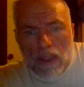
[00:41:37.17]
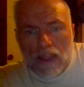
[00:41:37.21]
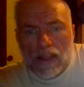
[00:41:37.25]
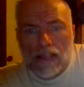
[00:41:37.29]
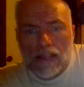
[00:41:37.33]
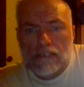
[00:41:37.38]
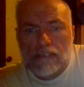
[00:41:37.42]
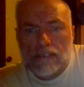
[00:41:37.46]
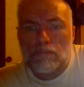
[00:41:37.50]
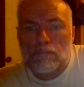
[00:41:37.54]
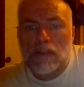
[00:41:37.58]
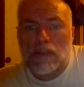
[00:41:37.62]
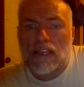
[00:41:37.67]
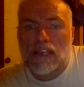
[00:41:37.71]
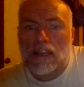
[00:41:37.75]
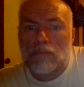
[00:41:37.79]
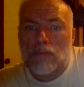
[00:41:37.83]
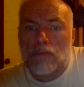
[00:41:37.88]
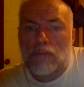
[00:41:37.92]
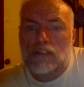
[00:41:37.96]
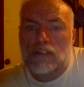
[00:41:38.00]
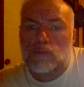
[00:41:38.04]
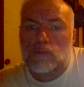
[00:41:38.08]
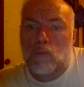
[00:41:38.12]
Its meaning
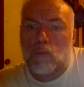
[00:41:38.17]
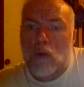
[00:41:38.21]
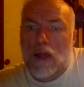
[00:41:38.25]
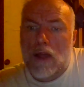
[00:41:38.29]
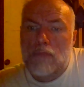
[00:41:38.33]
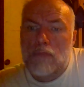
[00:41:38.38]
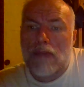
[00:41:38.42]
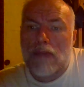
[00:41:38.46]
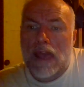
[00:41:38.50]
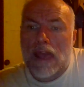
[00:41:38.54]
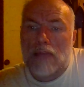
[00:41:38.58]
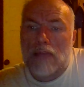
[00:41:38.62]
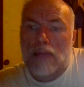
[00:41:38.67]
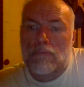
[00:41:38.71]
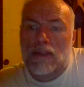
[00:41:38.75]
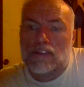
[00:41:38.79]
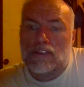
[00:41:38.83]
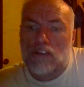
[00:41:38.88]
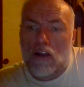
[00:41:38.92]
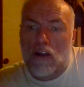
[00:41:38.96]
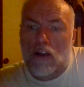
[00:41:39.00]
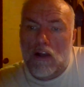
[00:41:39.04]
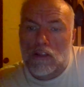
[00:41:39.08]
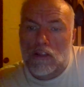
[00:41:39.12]
means one bad
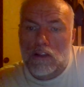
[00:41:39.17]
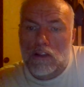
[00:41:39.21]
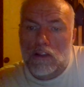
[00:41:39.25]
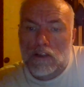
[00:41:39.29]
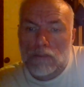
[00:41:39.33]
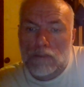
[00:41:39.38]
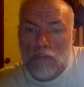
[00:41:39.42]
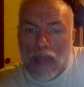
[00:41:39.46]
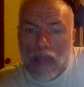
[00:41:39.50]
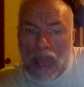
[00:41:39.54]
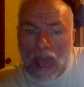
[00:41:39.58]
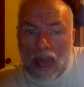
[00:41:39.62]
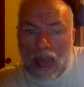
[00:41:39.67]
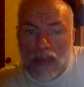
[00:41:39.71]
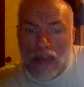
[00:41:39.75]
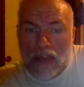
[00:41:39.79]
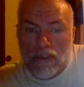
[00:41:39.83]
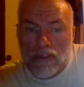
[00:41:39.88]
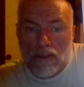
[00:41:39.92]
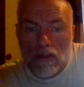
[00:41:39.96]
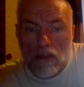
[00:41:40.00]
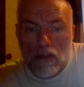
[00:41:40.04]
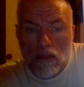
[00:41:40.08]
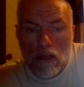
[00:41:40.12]
makes all look
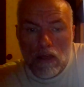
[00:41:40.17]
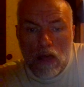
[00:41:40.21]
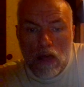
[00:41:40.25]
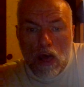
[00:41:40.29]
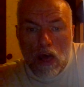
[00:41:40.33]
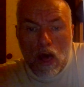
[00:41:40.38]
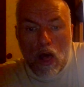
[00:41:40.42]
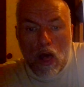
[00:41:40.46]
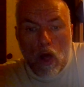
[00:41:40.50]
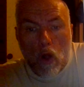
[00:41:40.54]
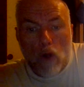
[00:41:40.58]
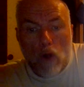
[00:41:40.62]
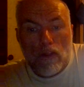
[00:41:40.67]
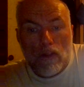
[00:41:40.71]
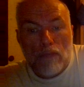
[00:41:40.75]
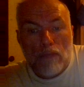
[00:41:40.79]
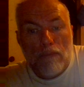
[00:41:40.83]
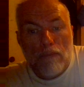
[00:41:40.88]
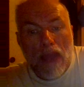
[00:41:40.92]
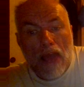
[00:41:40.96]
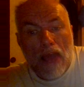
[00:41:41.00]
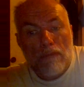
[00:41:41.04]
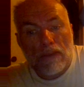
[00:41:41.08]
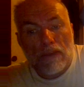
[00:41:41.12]
bad, or the
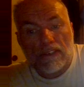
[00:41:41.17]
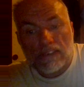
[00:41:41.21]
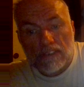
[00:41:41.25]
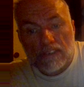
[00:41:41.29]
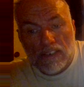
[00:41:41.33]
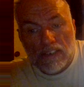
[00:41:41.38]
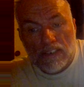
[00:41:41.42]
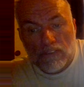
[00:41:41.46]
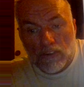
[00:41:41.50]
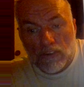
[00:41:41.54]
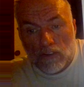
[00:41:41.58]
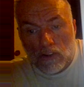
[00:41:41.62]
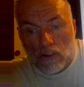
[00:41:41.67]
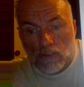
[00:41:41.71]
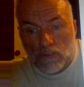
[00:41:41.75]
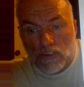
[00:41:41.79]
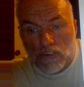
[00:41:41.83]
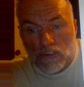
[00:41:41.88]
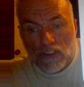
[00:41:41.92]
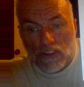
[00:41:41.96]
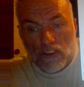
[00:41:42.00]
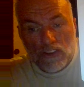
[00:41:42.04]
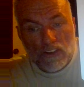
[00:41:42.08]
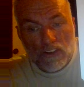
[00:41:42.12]
bad makes it difficult
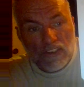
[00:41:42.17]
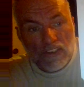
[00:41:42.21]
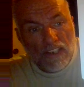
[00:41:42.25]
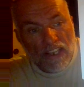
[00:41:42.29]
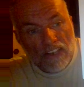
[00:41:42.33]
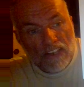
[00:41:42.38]
for the good to